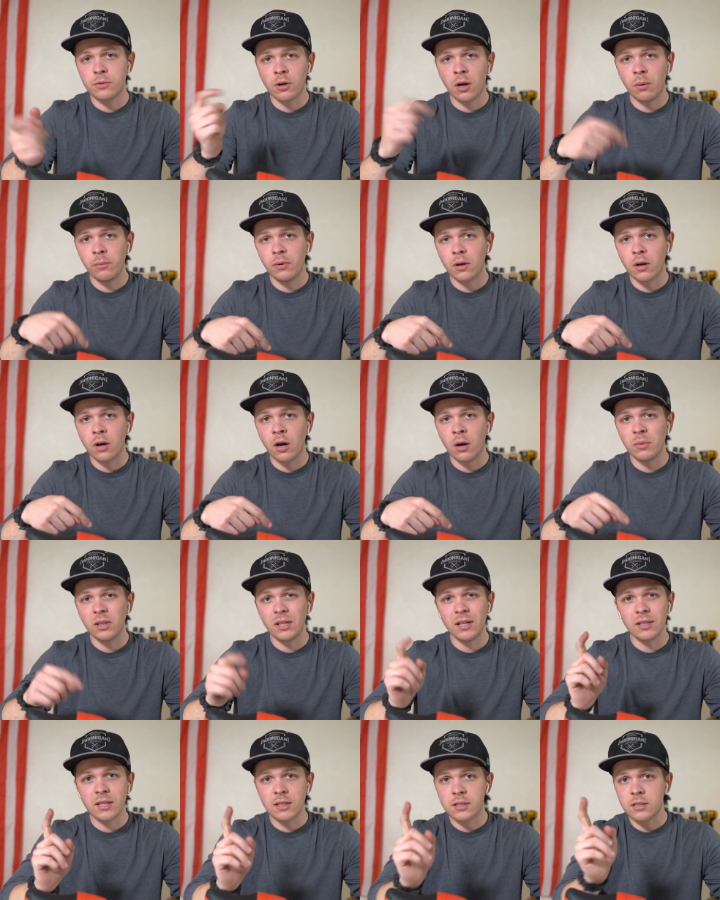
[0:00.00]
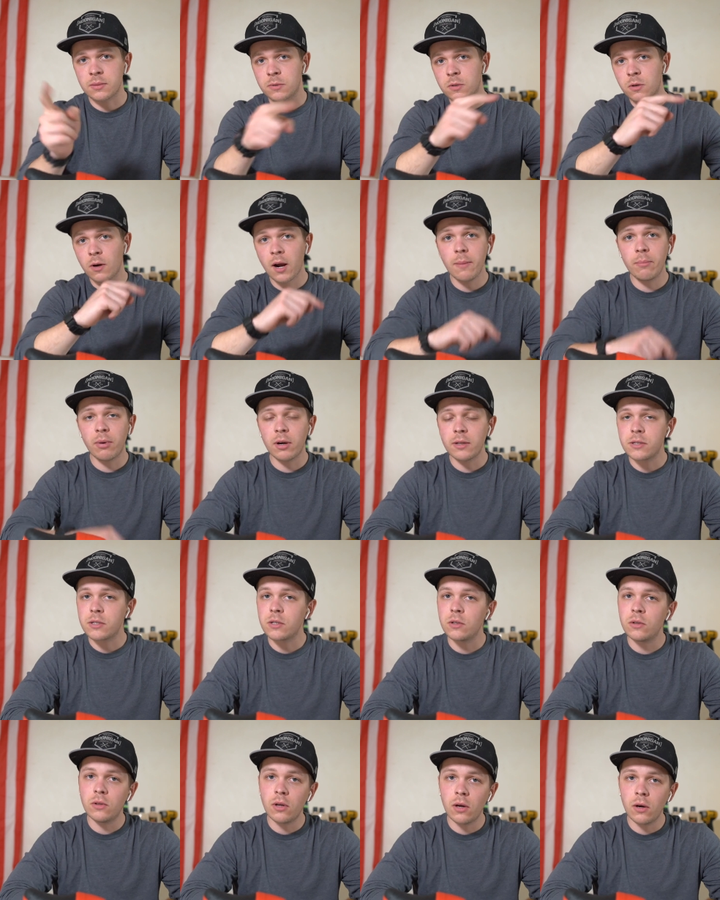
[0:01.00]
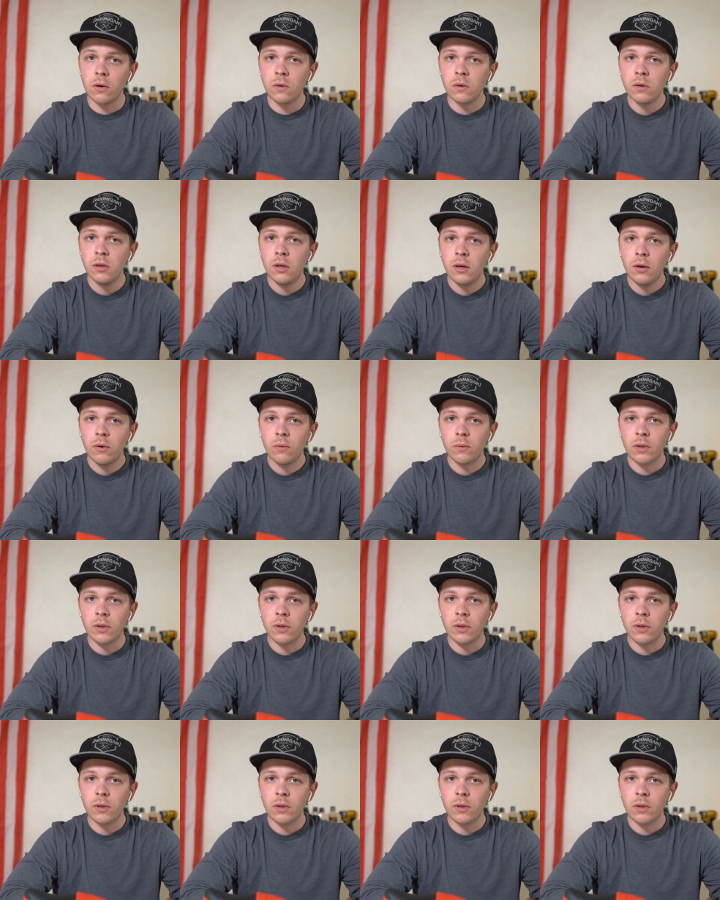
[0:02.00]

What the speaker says: drop me a comment, hit that subscribe button so you know